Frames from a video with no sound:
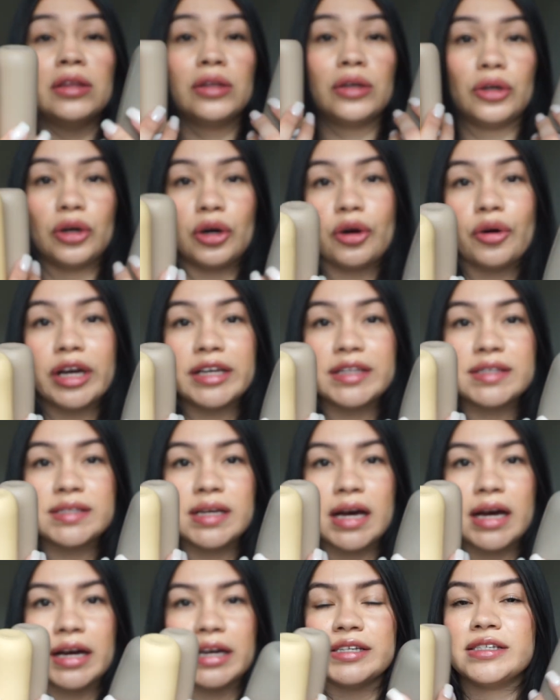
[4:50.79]
They're a great
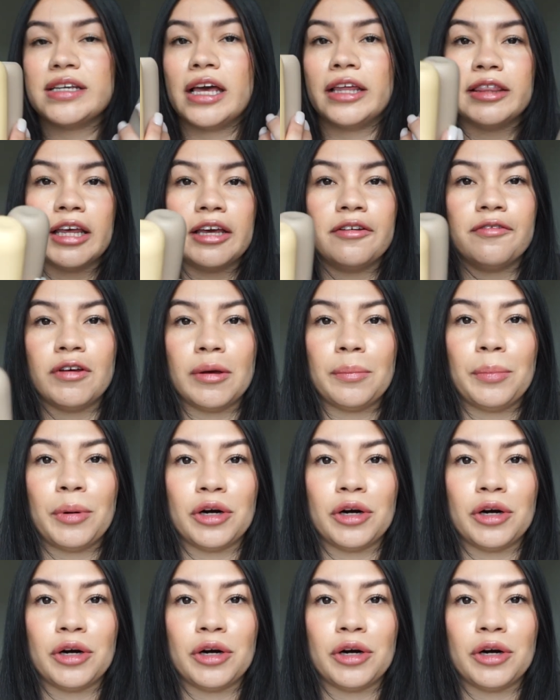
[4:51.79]
size and they fit